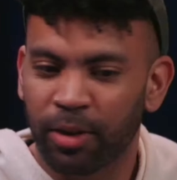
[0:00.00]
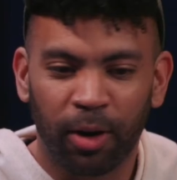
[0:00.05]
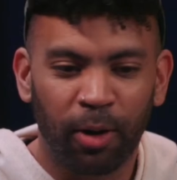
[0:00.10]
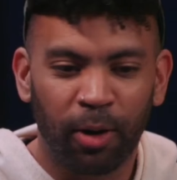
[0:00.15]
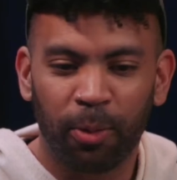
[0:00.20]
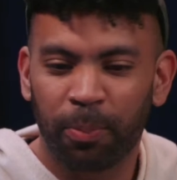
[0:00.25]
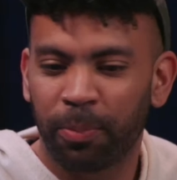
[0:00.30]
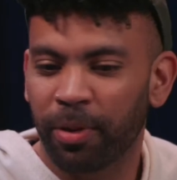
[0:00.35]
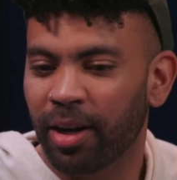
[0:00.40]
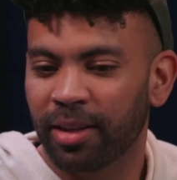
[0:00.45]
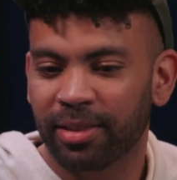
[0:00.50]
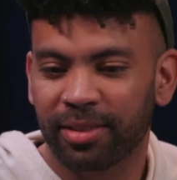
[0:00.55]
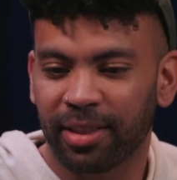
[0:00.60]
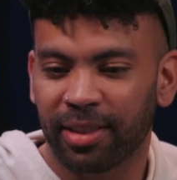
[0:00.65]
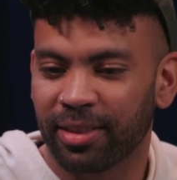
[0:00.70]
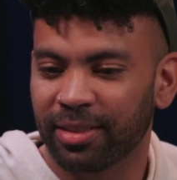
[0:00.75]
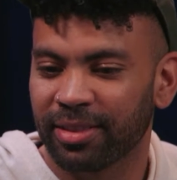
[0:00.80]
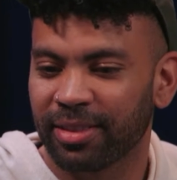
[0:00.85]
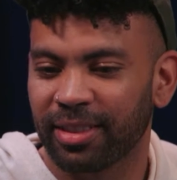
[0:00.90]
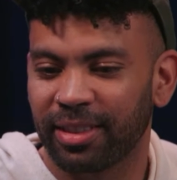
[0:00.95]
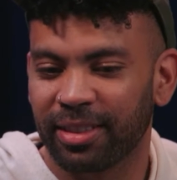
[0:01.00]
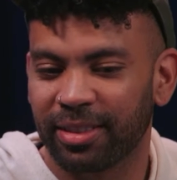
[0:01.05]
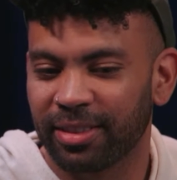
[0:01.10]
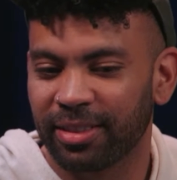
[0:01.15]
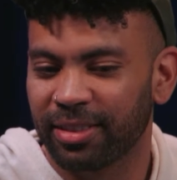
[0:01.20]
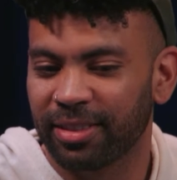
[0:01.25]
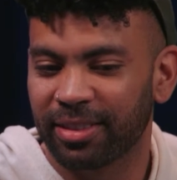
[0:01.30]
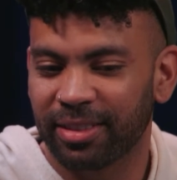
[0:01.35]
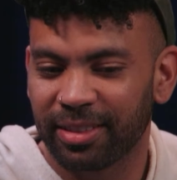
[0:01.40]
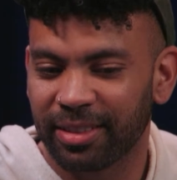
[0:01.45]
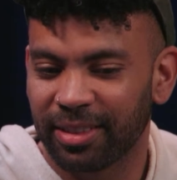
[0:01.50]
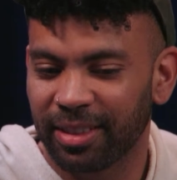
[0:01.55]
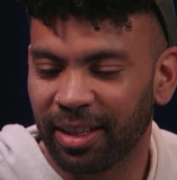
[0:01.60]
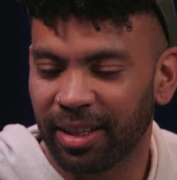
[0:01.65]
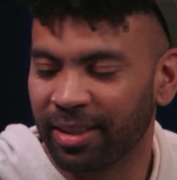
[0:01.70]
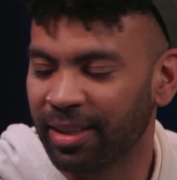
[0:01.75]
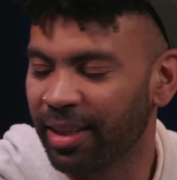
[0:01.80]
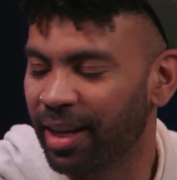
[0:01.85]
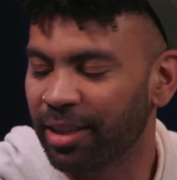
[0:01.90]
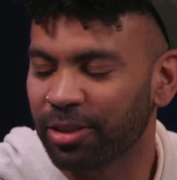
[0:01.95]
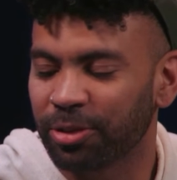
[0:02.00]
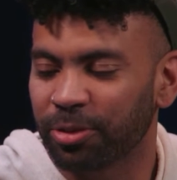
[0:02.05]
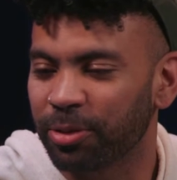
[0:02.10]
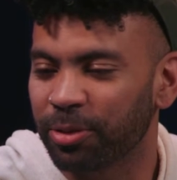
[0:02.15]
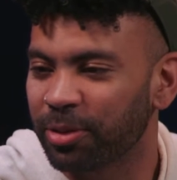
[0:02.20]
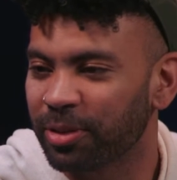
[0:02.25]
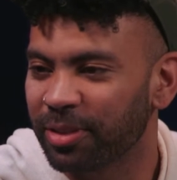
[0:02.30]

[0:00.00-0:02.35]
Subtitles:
whole process is unnatural.